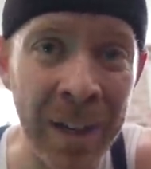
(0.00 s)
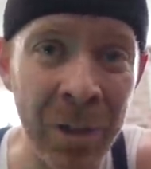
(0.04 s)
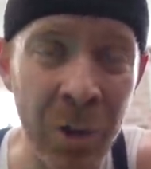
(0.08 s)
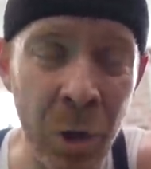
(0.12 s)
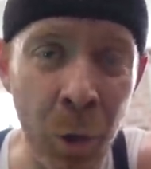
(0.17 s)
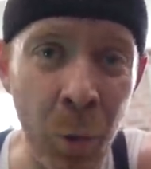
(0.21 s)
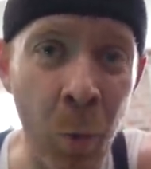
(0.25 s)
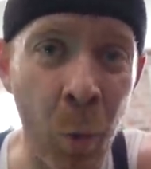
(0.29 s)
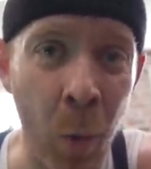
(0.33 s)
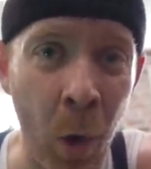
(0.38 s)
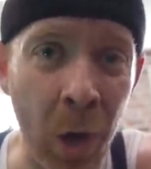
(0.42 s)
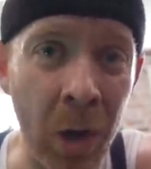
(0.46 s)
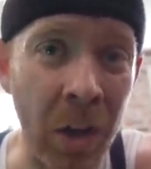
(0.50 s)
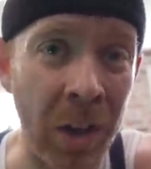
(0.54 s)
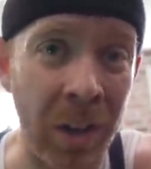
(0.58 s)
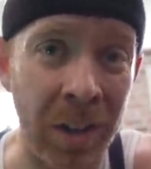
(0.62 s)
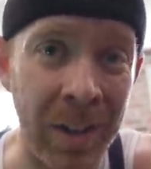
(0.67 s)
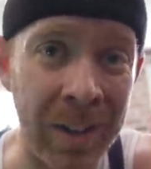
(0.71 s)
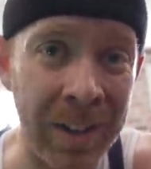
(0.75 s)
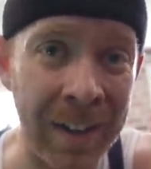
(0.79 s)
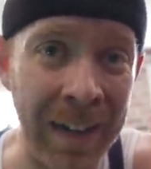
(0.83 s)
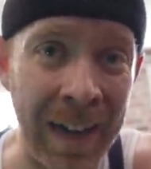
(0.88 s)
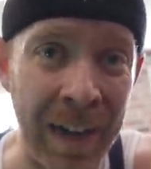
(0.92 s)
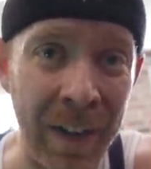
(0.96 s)
to work
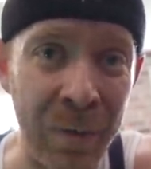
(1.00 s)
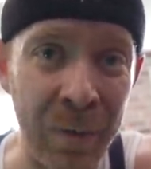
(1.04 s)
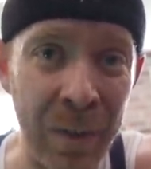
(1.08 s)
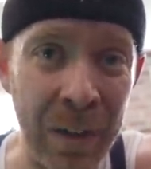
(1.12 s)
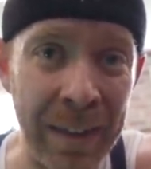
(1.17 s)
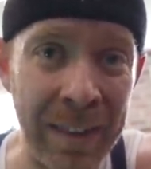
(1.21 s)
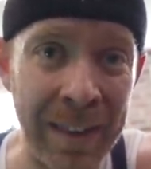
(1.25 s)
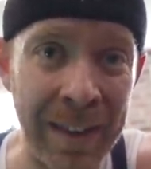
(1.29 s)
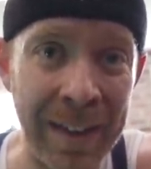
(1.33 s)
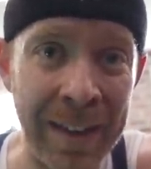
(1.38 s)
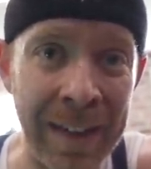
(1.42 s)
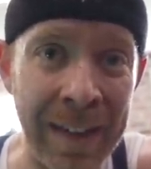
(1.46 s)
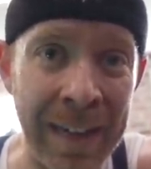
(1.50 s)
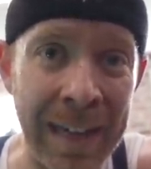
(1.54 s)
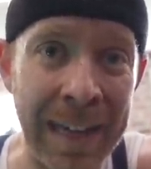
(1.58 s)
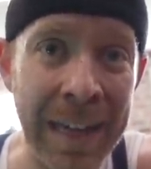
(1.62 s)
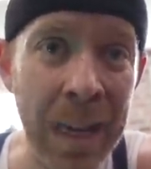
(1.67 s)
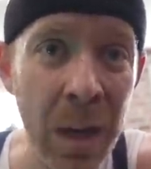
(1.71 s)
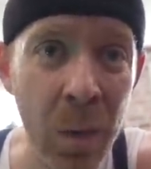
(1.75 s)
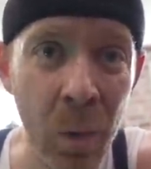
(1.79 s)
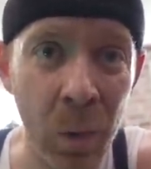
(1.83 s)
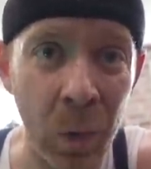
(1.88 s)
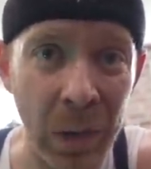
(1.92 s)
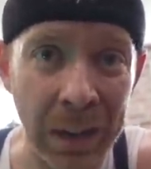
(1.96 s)
on everything
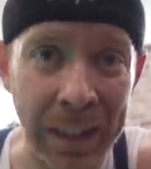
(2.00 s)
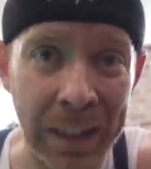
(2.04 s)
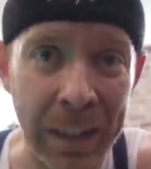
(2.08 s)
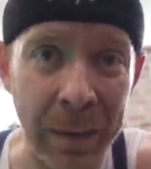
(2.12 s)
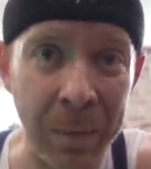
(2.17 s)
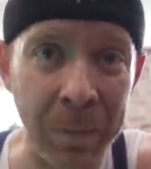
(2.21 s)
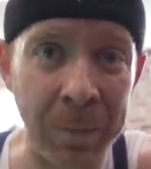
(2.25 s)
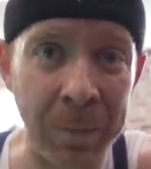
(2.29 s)
equally.